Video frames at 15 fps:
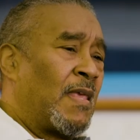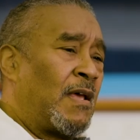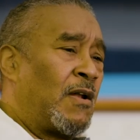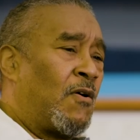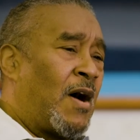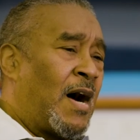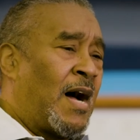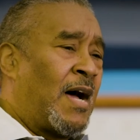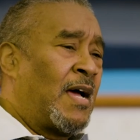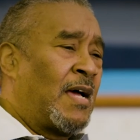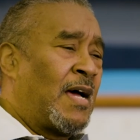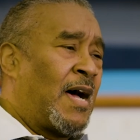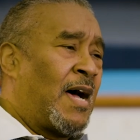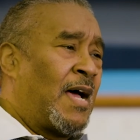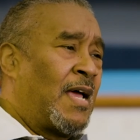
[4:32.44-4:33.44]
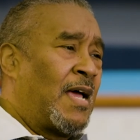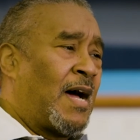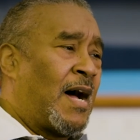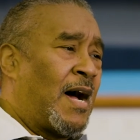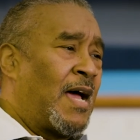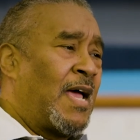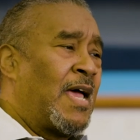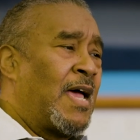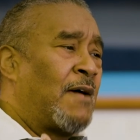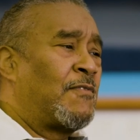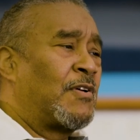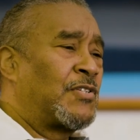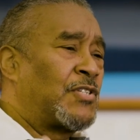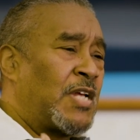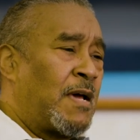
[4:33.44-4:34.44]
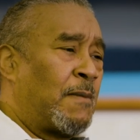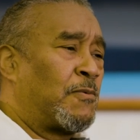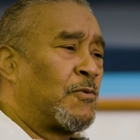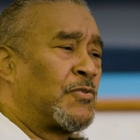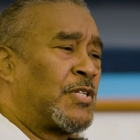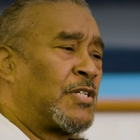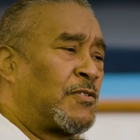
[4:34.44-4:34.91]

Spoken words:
You know, I have examples,